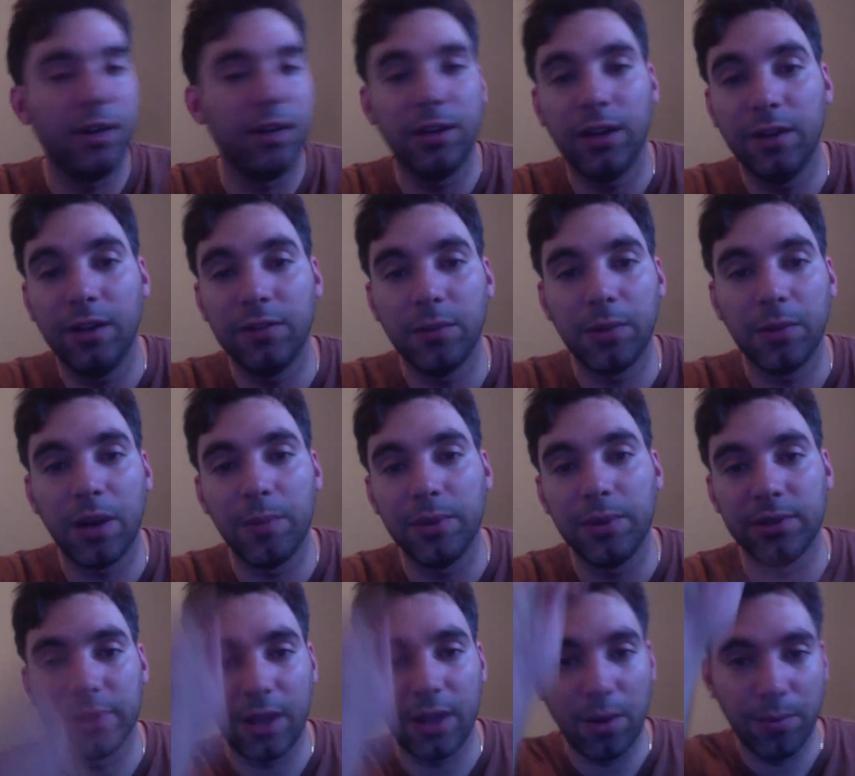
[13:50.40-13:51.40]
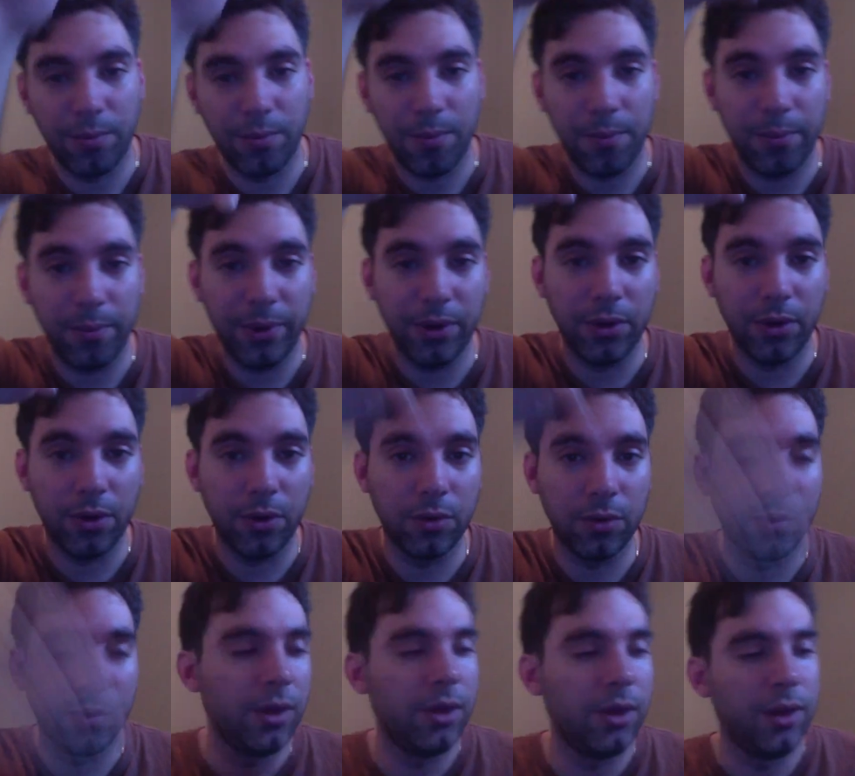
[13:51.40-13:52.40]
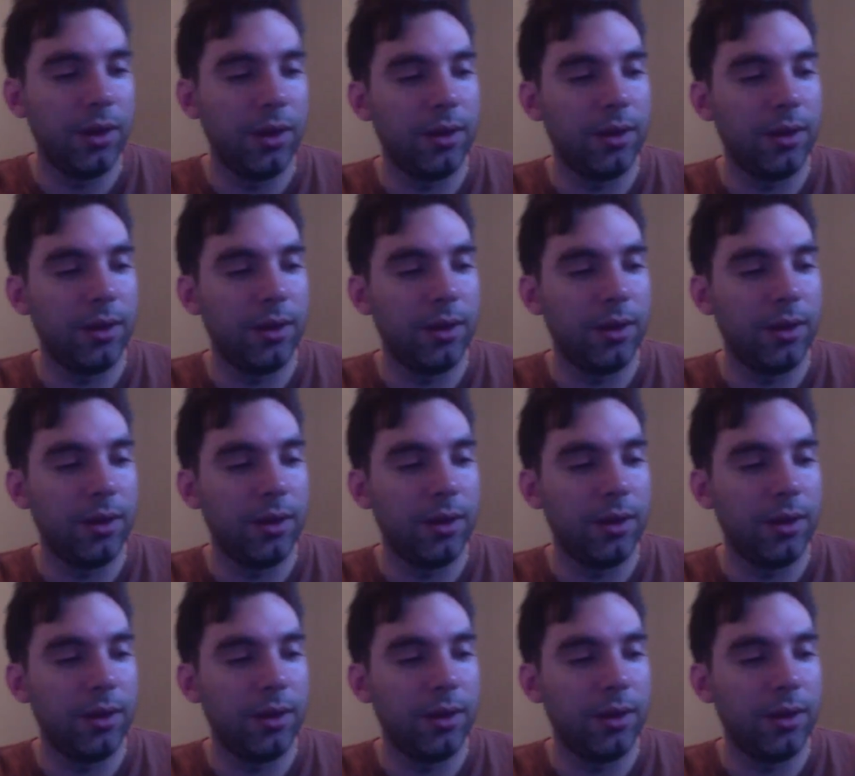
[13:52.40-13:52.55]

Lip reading: Leave some comments down below.